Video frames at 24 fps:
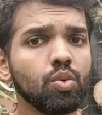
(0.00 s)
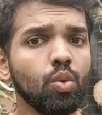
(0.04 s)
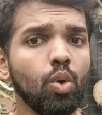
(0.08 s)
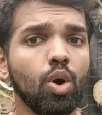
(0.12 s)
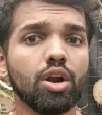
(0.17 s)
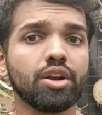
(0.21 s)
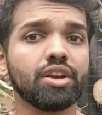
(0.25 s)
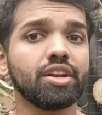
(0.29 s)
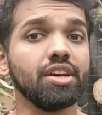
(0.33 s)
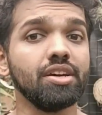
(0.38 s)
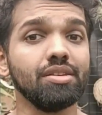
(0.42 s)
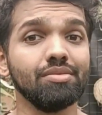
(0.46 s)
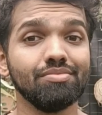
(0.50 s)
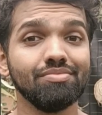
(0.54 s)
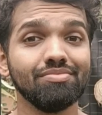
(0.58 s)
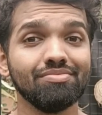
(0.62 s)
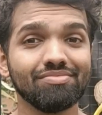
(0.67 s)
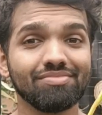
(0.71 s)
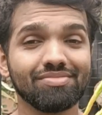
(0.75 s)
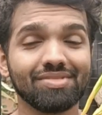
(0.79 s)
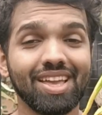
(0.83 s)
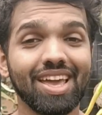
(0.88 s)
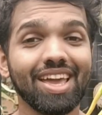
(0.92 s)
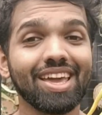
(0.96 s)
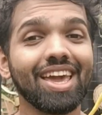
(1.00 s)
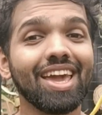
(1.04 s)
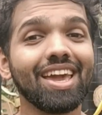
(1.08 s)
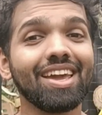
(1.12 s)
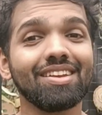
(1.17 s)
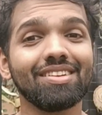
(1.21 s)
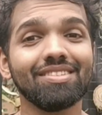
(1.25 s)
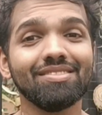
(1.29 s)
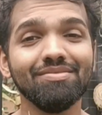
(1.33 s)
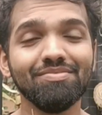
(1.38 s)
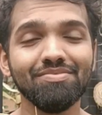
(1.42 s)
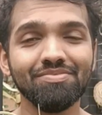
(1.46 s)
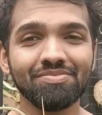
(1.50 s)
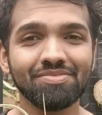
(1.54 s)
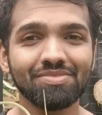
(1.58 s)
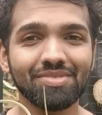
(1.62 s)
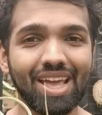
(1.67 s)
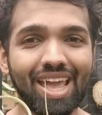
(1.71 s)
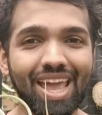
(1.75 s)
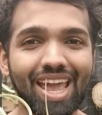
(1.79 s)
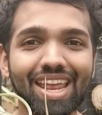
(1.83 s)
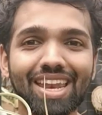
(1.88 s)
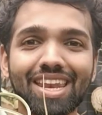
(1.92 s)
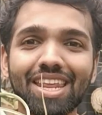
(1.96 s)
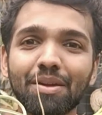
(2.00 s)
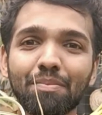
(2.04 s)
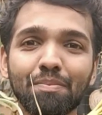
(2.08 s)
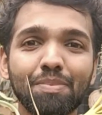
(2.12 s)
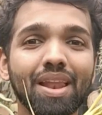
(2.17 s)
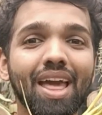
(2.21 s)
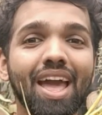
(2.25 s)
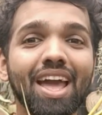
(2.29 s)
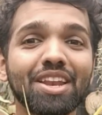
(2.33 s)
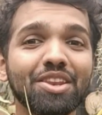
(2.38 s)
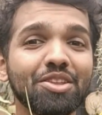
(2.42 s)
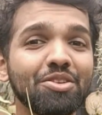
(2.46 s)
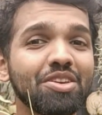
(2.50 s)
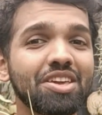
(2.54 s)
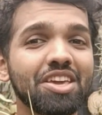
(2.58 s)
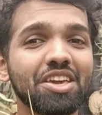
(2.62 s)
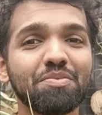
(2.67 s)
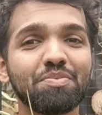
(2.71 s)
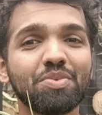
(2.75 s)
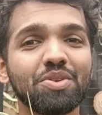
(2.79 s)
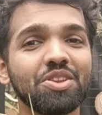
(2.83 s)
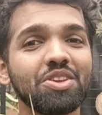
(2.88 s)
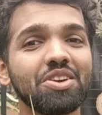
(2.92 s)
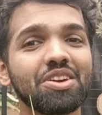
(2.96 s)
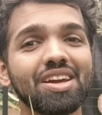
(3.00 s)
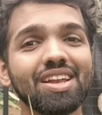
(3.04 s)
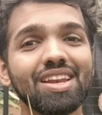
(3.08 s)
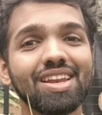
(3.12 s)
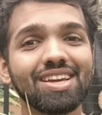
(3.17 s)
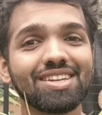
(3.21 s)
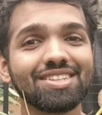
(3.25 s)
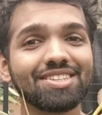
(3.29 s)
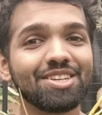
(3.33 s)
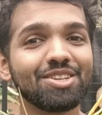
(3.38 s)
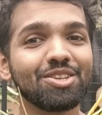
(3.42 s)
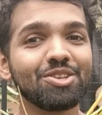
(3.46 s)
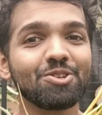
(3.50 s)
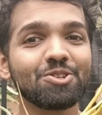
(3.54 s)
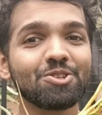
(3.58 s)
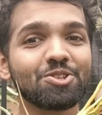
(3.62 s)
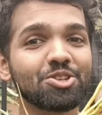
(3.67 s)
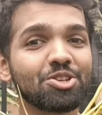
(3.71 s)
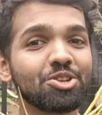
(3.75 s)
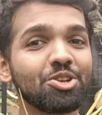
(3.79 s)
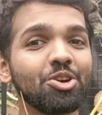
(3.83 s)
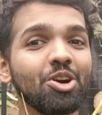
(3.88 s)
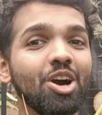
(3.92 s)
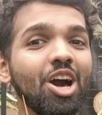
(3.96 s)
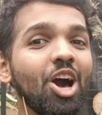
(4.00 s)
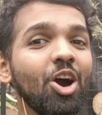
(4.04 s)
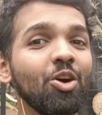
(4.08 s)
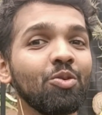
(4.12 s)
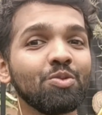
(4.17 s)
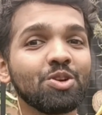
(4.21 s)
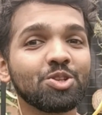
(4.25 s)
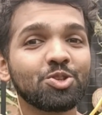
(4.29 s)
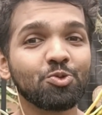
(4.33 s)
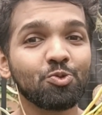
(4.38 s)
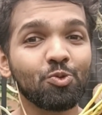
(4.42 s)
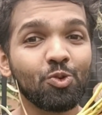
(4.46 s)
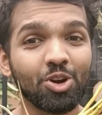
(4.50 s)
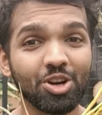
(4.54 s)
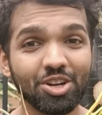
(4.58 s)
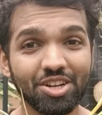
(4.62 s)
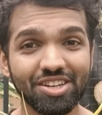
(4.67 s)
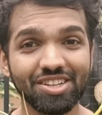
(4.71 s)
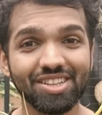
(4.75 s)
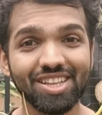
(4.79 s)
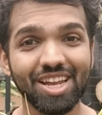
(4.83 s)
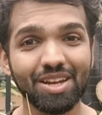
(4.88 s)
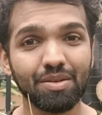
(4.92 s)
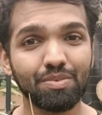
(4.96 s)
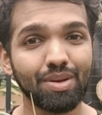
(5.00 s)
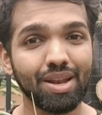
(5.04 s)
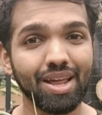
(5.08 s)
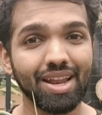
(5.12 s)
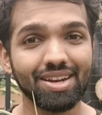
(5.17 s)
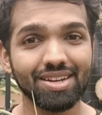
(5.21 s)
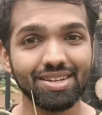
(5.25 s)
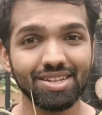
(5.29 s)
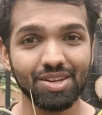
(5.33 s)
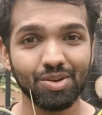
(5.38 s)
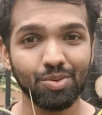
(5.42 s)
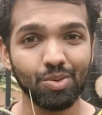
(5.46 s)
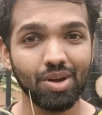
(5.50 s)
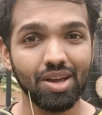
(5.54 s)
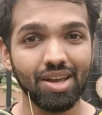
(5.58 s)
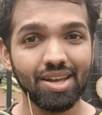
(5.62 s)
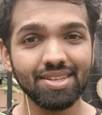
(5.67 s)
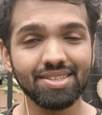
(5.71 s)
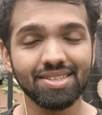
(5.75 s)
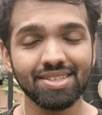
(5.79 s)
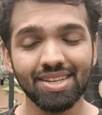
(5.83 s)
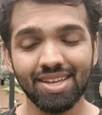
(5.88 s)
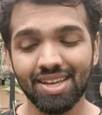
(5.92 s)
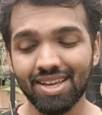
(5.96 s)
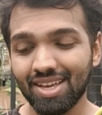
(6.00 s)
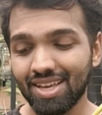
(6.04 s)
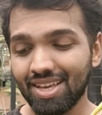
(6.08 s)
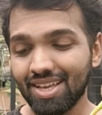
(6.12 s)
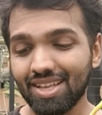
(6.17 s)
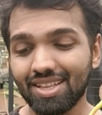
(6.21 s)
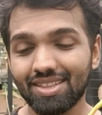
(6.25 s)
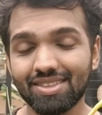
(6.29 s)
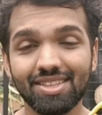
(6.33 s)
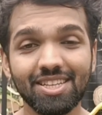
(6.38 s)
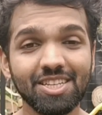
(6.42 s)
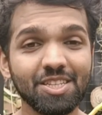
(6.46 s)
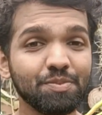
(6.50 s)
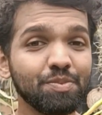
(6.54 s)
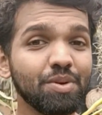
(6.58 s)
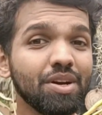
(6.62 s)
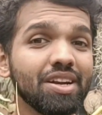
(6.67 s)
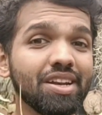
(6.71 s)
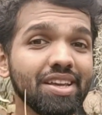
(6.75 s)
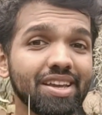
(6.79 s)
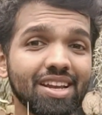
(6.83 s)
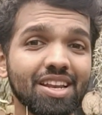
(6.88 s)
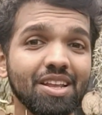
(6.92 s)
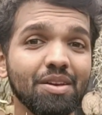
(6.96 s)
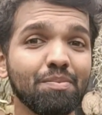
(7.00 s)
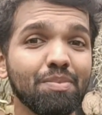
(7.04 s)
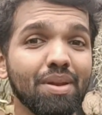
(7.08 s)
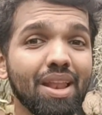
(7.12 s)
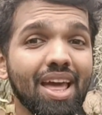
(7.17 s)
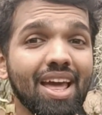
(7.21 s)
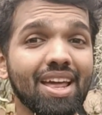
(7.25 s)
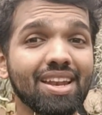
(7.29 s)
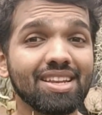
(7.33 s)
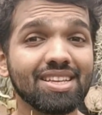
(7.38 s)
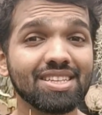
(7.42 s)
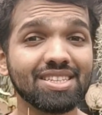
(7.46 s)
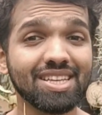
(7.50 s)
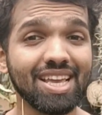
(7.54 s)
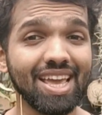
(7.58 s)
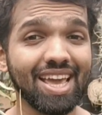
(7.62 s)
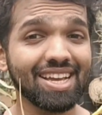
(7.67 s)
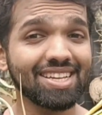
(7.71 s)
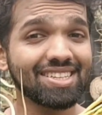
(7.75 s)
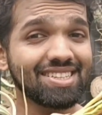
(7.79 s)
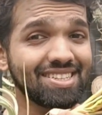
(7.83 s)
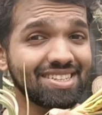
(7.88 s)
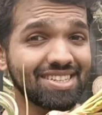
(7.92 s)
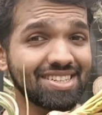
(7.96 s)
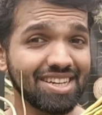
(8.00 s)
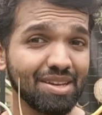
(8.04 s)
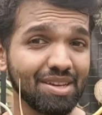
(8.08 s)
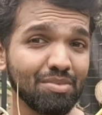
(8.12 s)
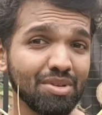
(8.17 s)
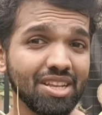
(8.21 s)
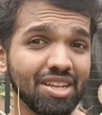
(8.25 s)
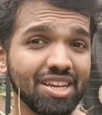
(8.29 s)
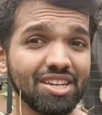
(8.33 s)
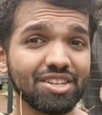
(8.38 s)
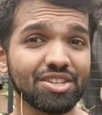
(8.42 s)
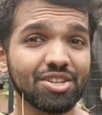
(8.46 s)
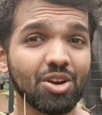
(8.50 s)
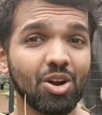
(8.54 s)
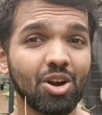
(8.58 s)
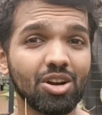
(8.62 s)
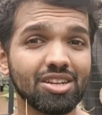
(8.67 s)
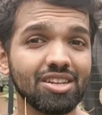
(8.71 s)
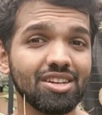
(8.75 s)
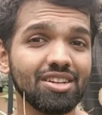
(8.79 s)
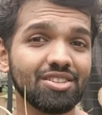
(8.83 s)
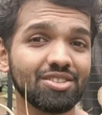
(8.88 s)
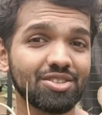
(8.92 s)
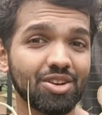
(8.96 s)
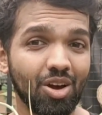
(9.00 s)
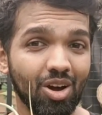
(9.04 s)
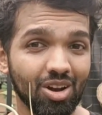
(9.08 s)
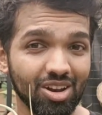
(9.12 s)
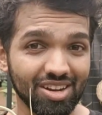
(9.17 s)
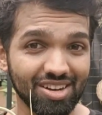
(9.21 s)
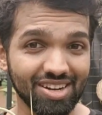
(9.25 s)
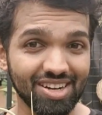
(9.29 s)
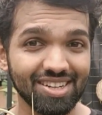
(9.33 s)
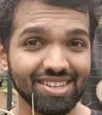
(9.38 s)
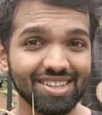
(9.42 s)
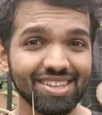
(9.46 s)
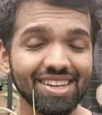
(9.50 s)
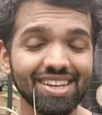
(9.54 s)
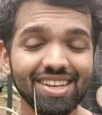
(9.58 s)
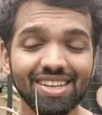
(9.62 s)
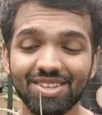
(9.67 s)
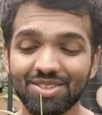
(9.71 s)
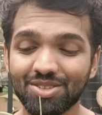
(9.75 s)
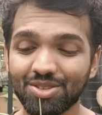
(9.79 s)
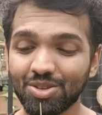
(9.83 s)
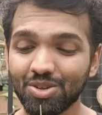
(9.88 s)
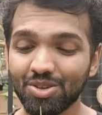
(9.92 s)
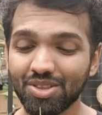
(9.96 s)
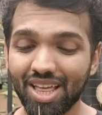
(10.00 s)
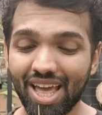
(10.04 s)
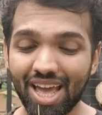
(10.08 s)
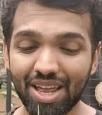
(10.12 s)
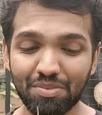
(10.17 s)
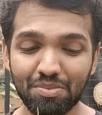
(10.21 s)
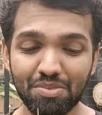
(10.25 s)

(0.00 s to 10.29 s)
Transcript: water. Again, any plant you keep in your collection, you should know how much water that plant requires. This particular plant is extremely drought tolerant, so that